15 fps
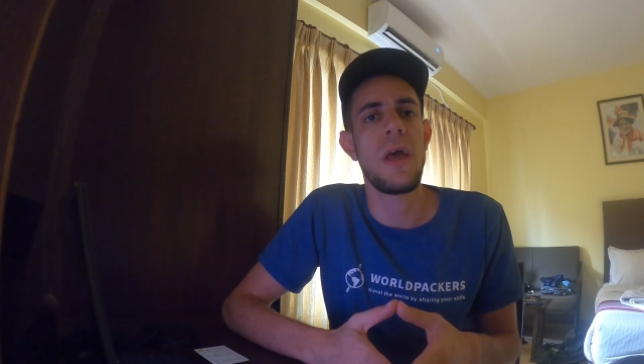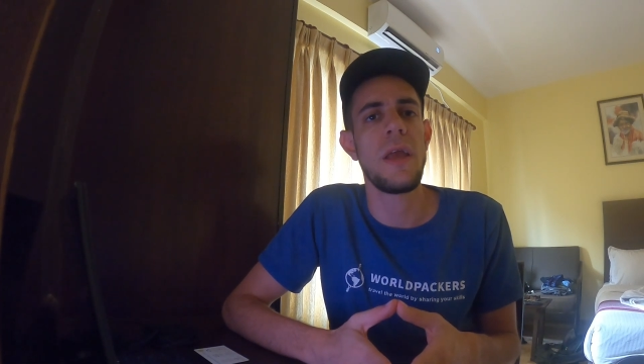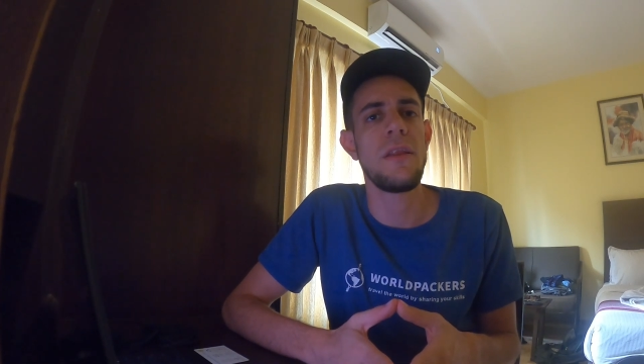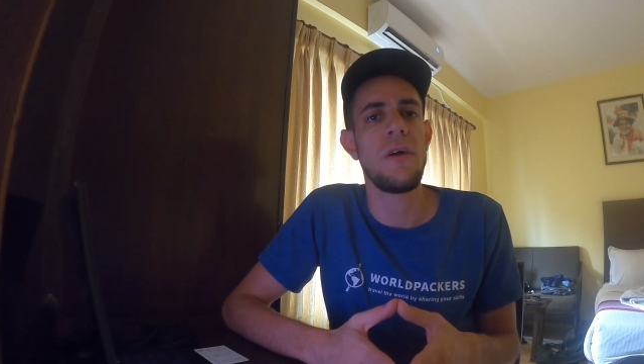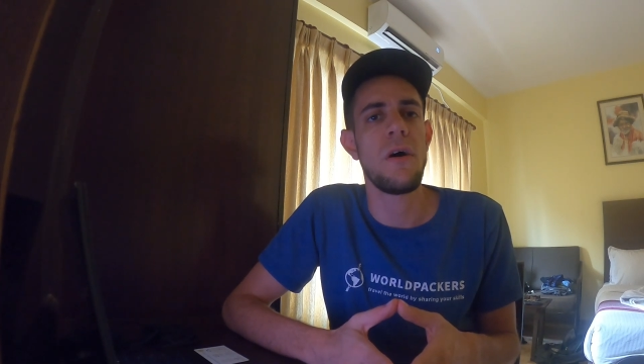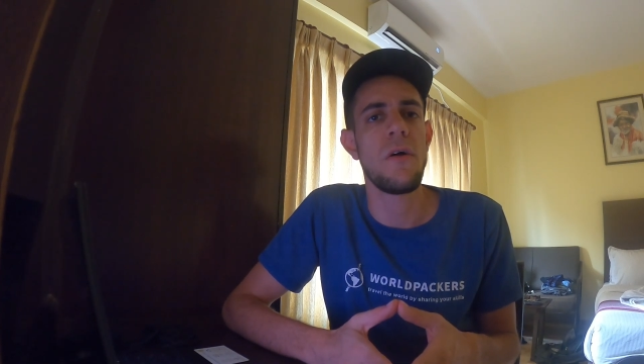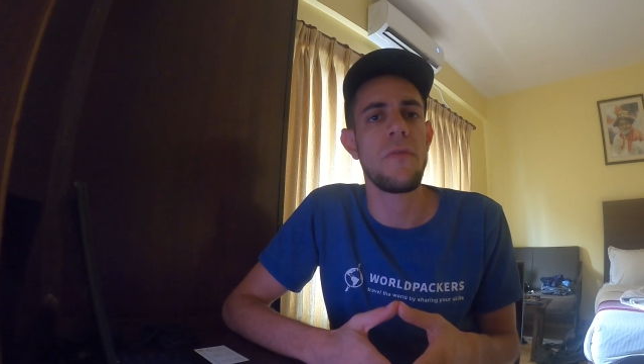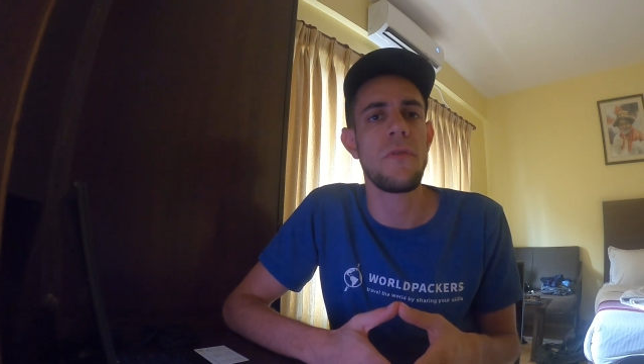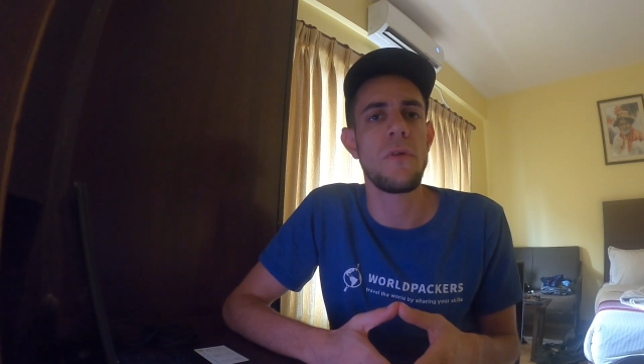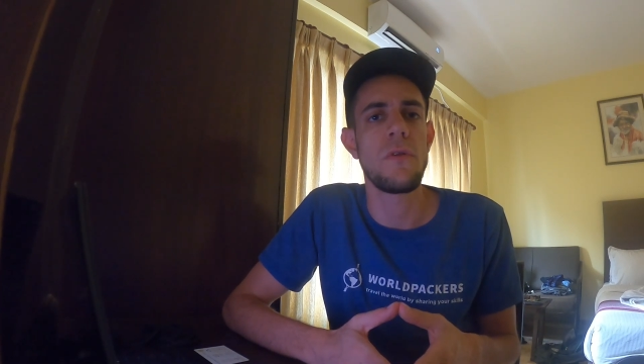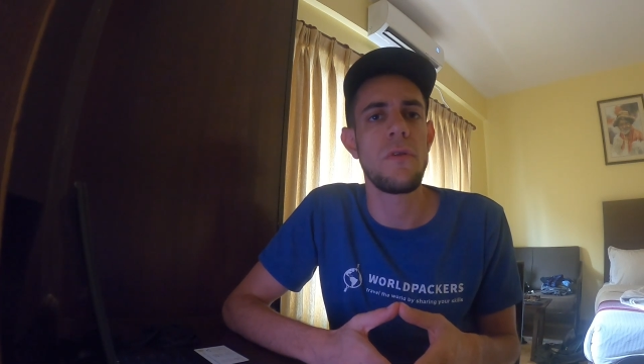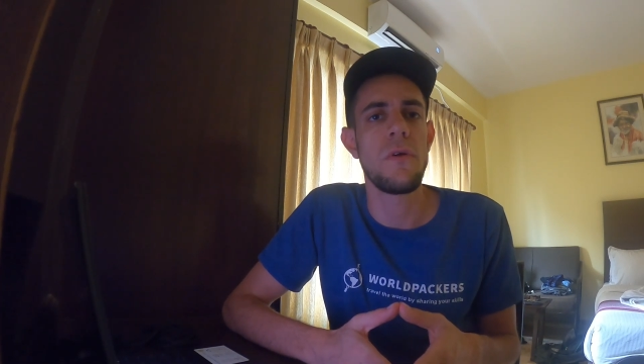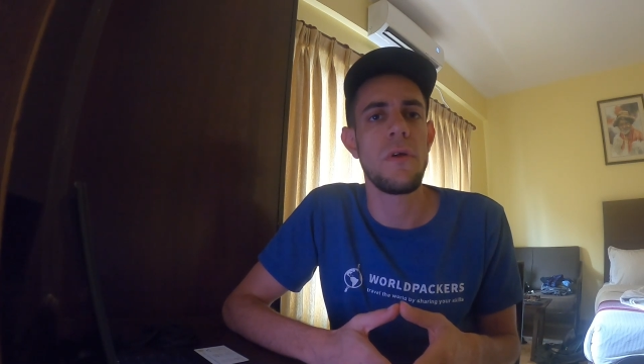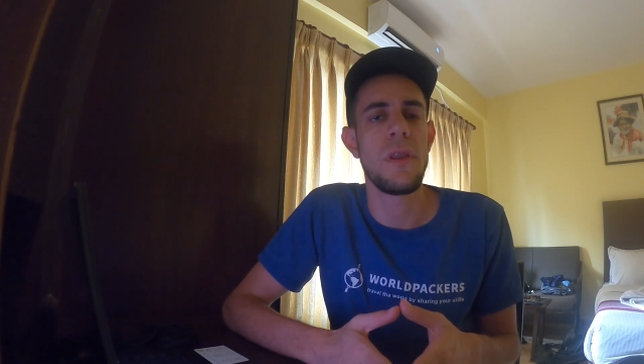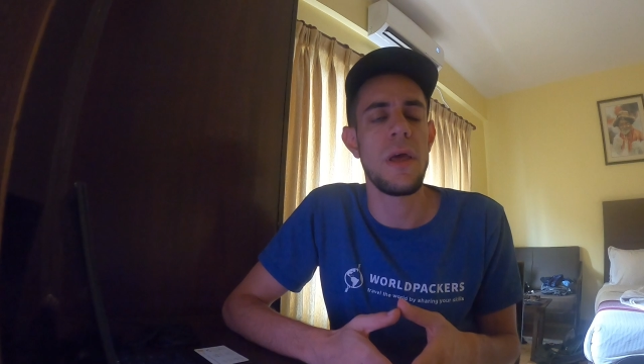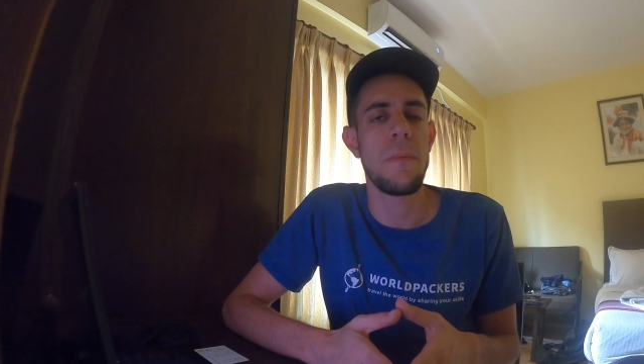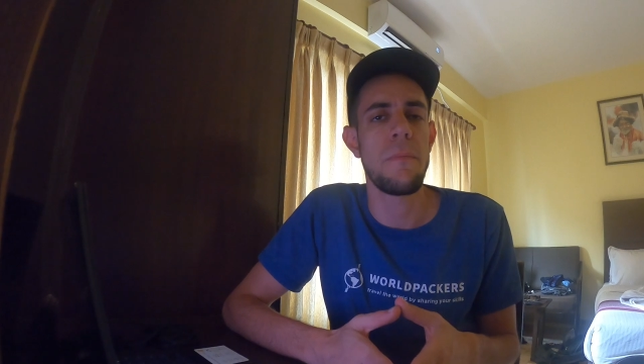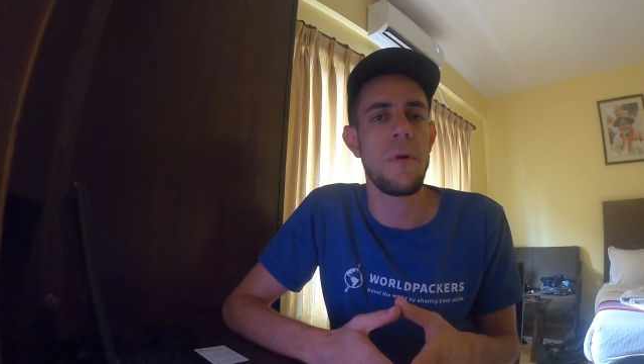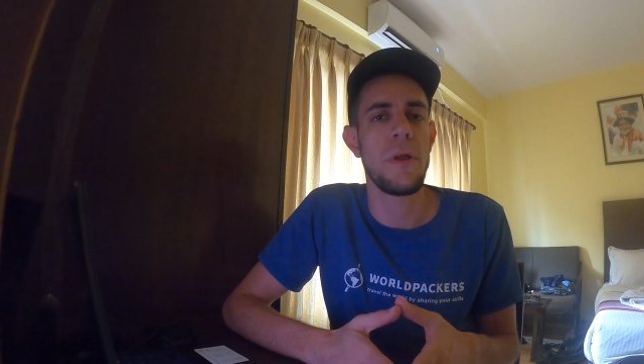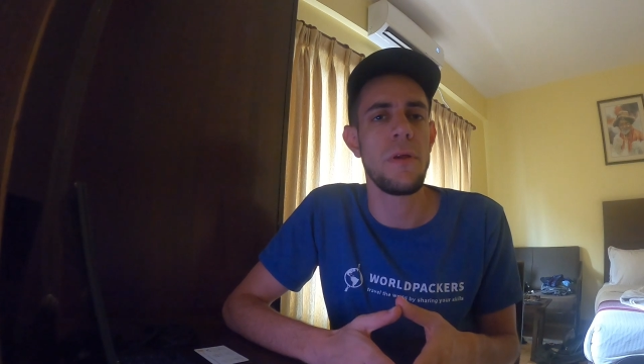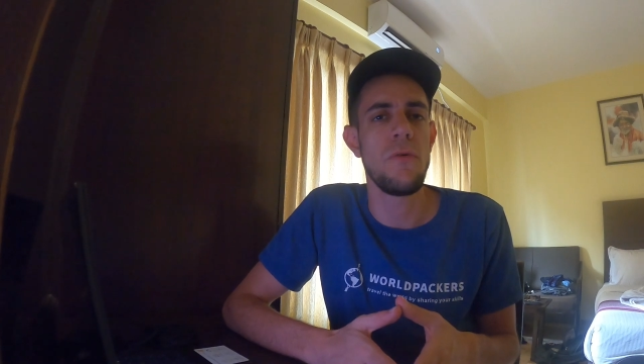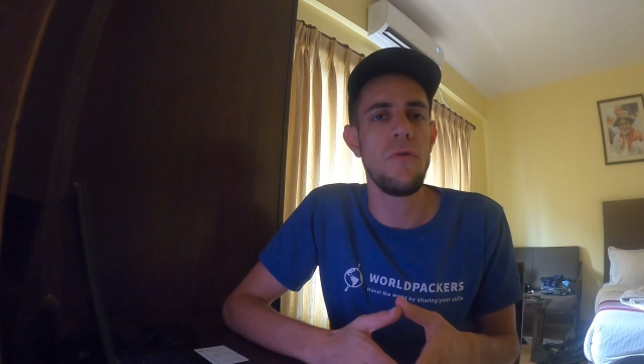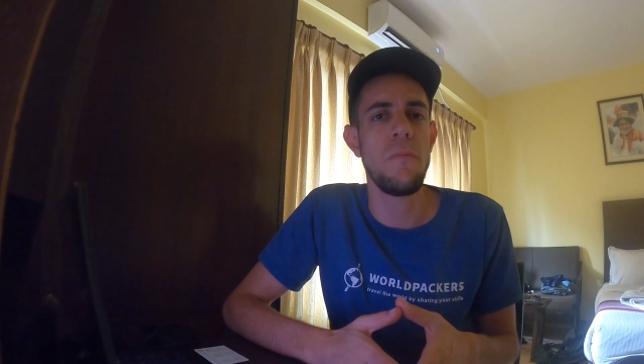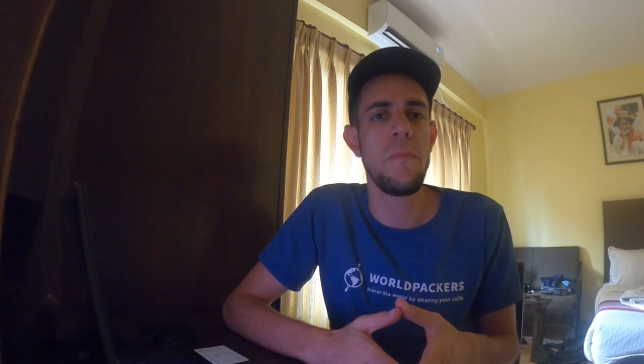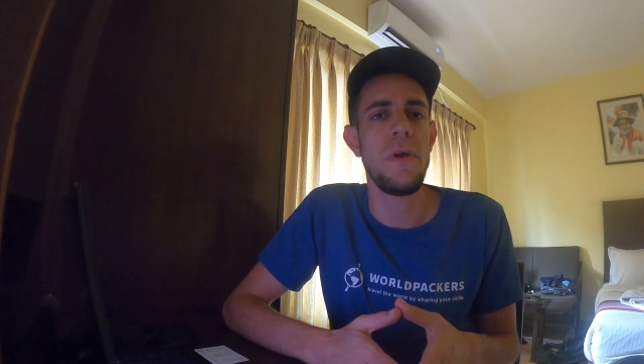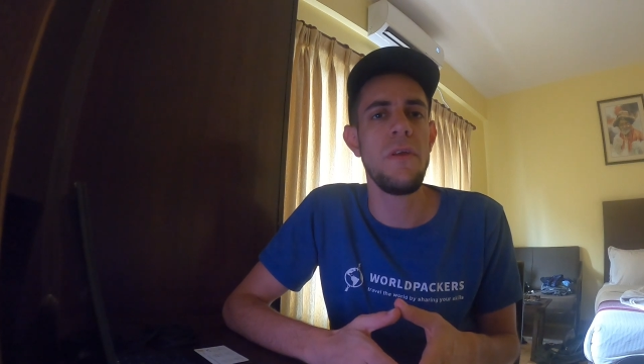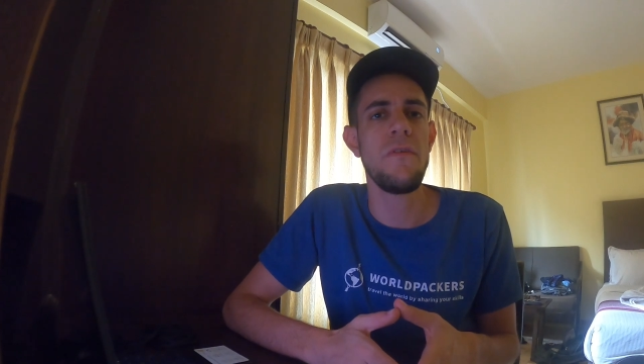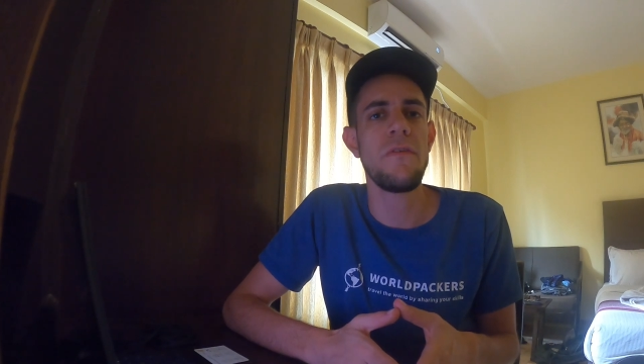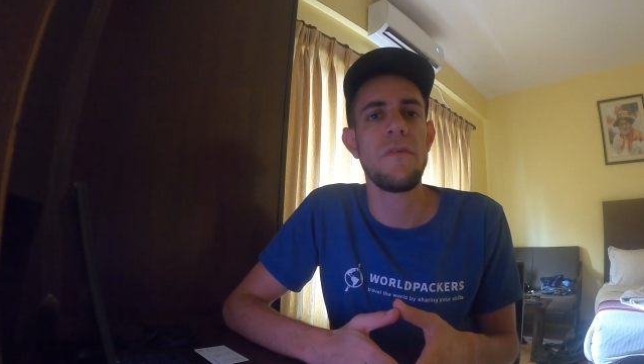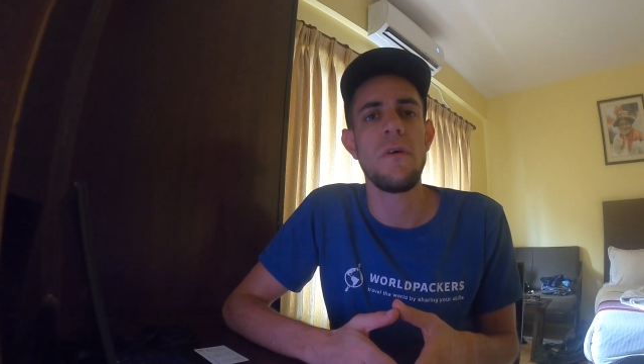800 Nepali
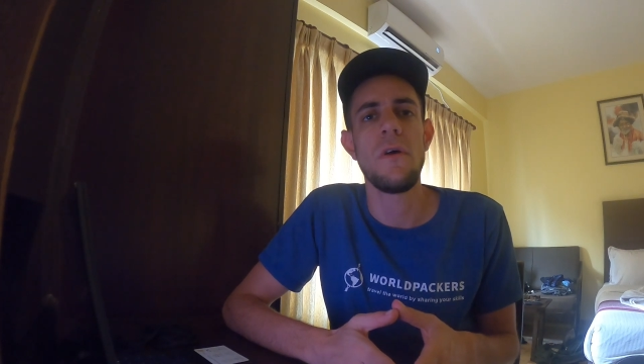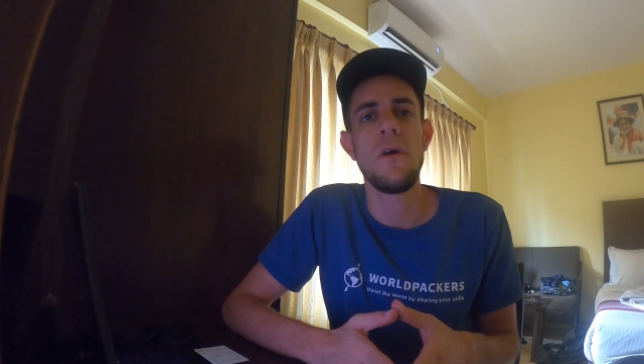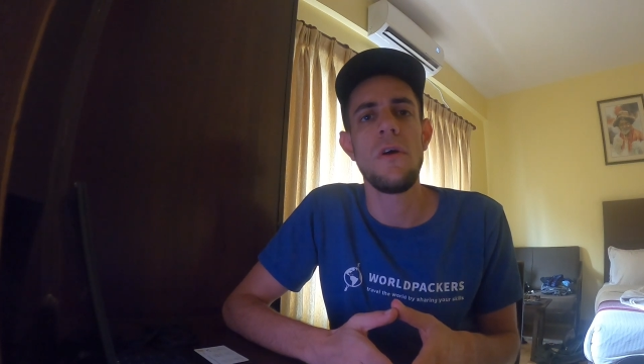rupees,